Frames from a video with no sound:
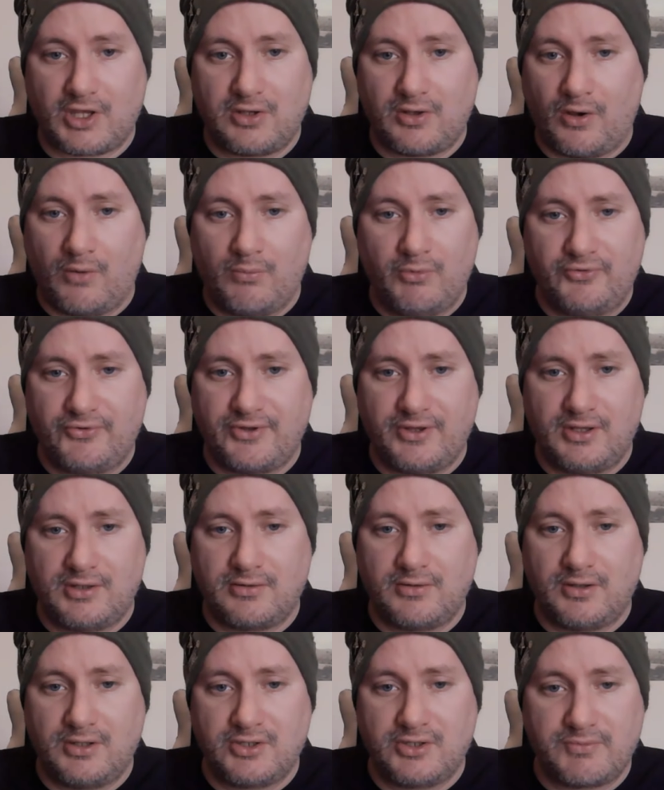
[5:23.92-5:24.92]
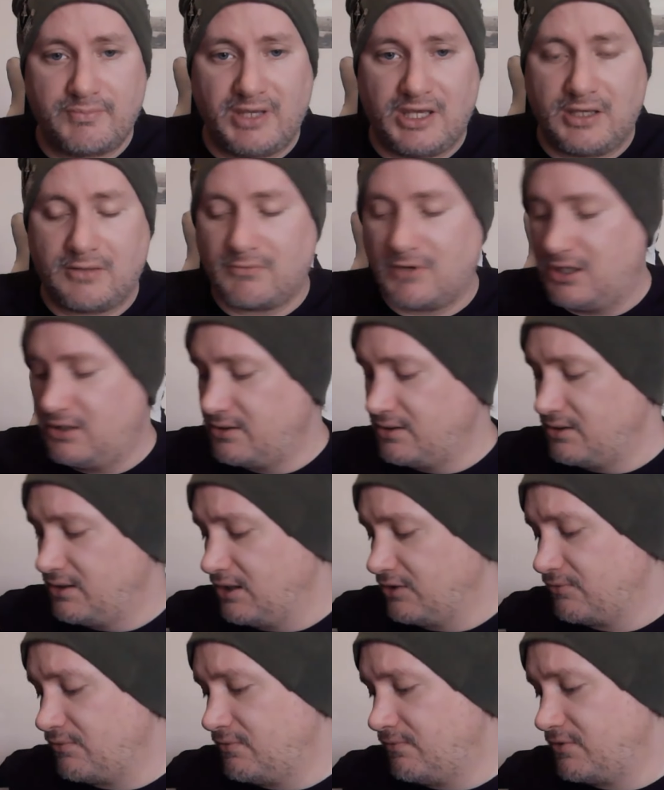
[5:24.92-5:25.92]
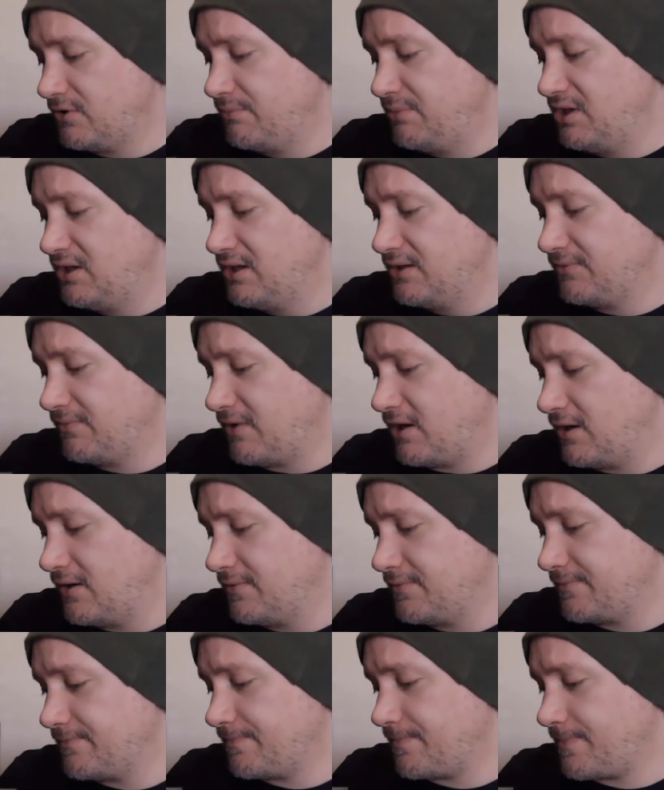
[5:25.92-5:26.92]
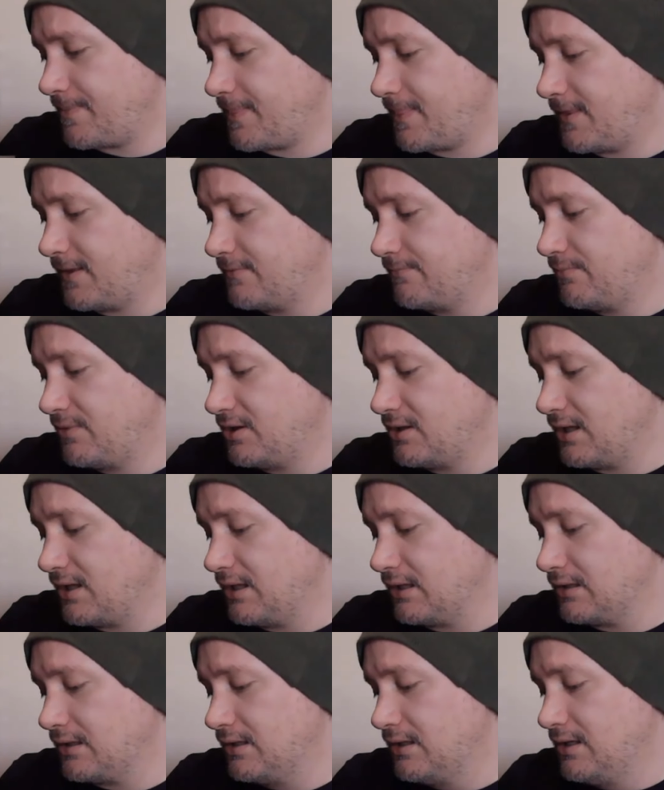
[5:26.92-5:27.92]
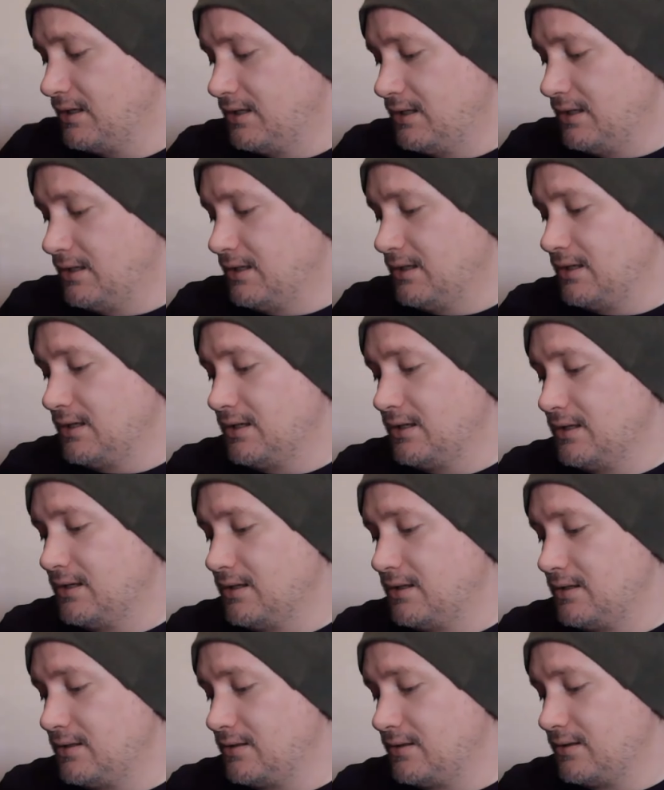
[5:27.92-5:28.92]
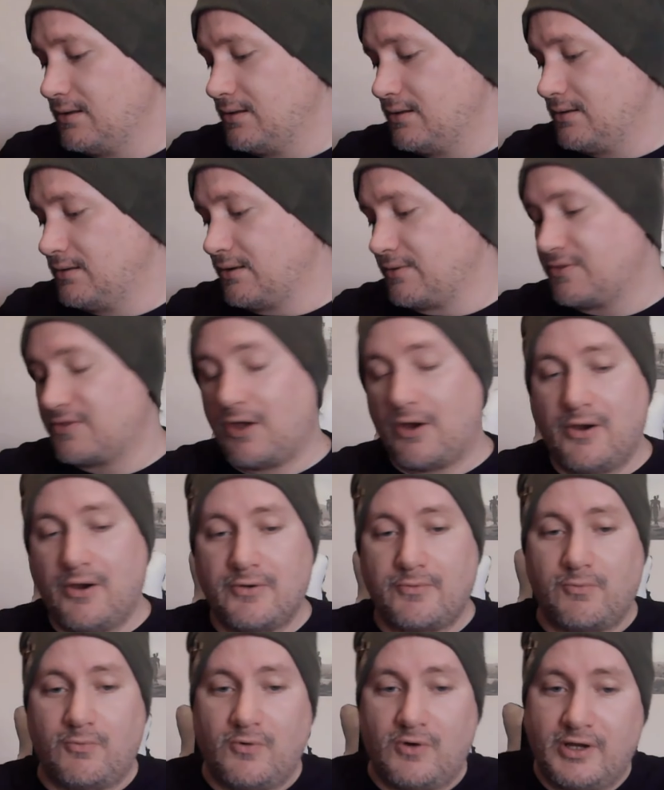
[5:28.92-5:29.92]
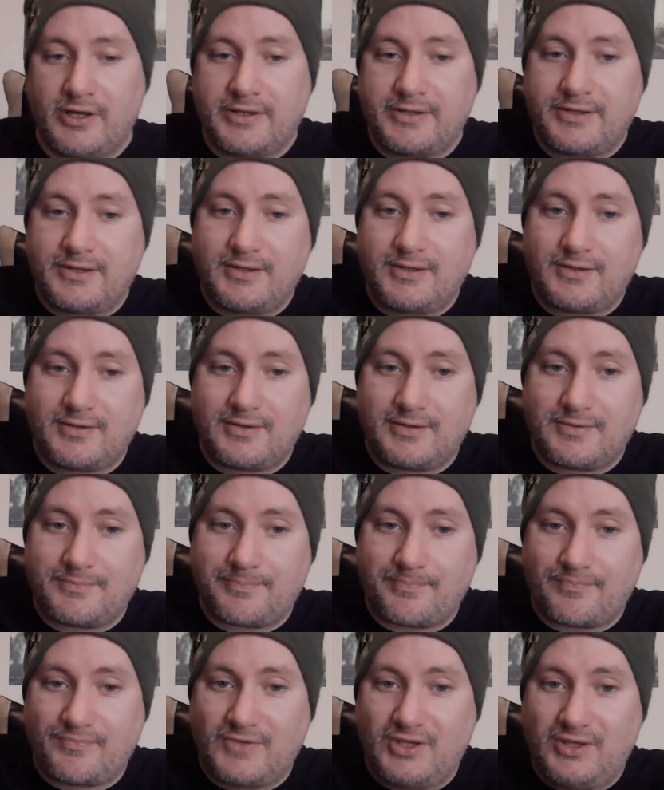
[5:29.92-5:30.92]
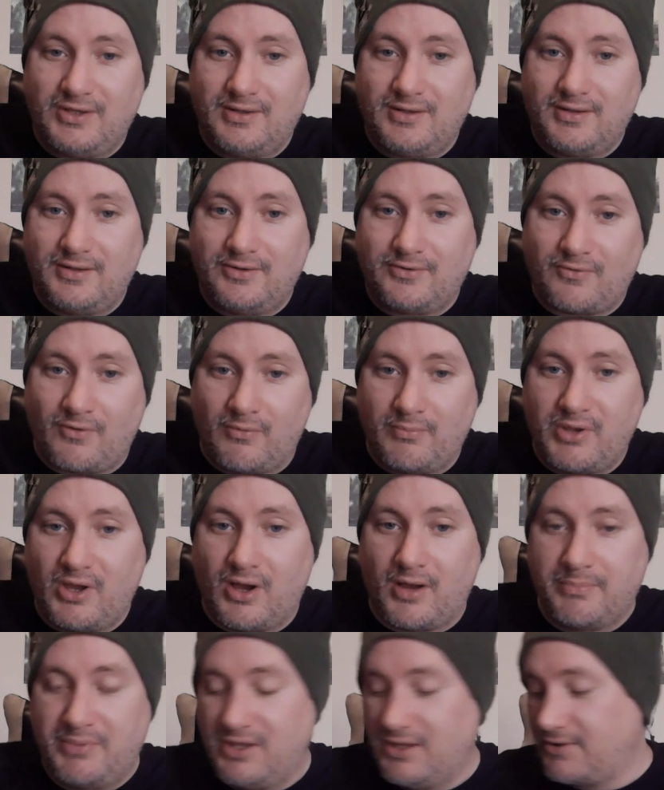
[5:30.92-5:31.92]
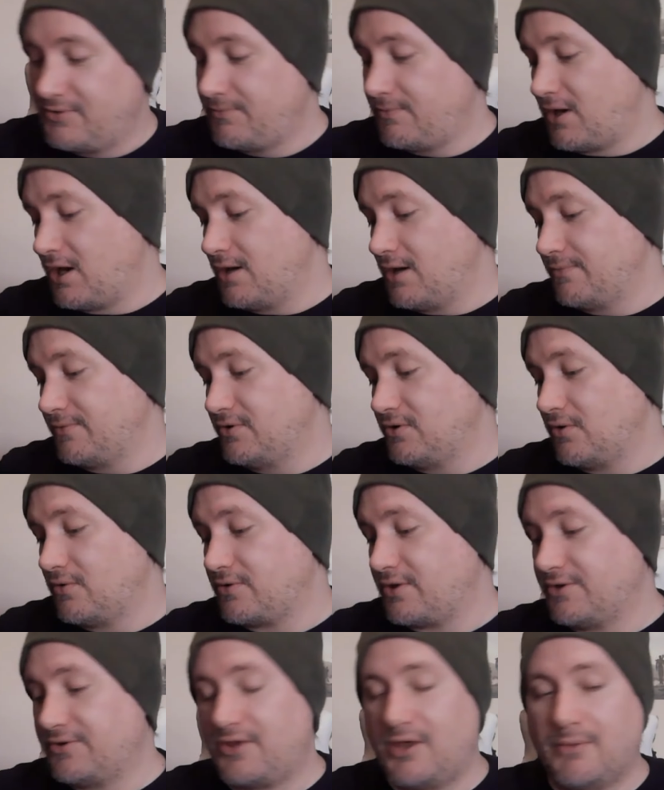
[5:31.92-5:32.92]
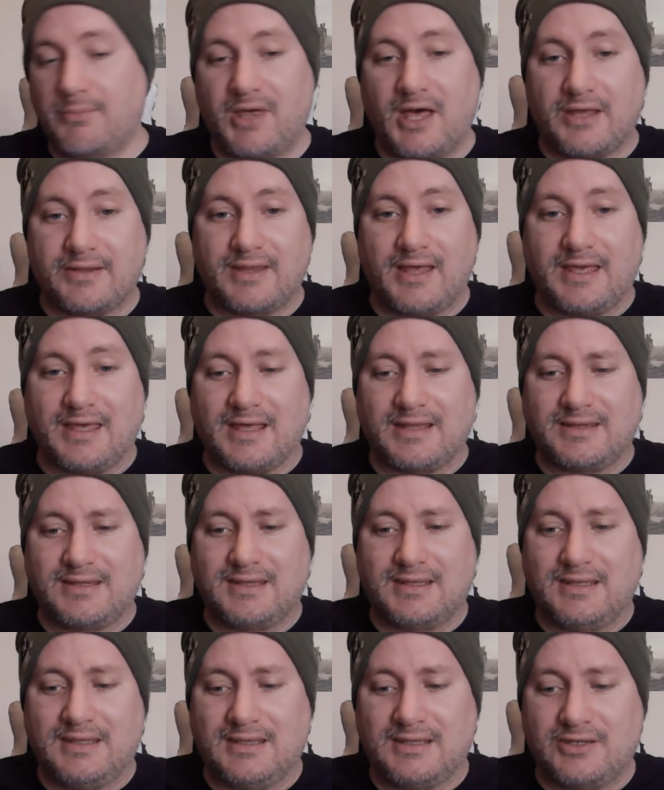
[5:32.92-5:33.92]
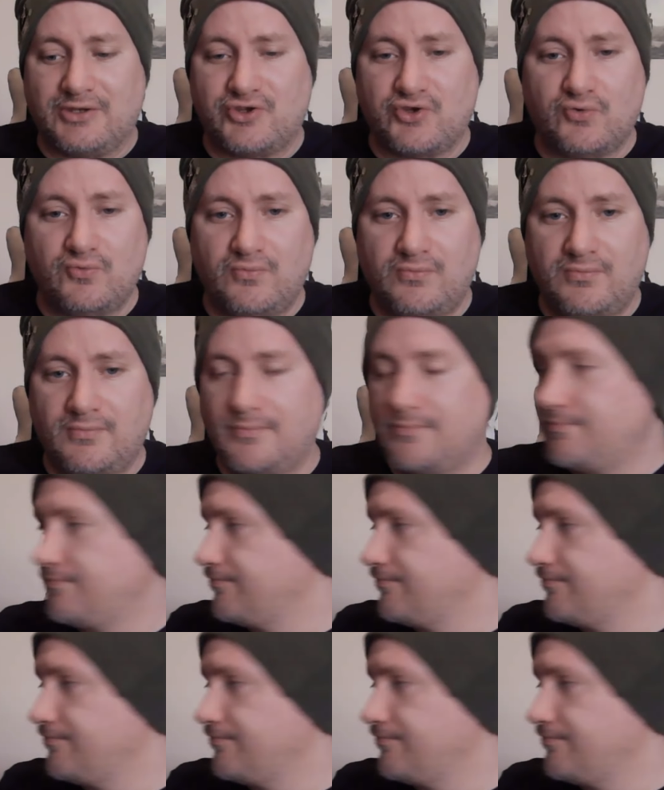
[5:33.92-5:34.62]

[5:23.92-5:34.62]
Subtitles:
almost done in Japan, right? The next one for the PS5, but like the third one is gonna be on PS5. That's coming out like I think in June,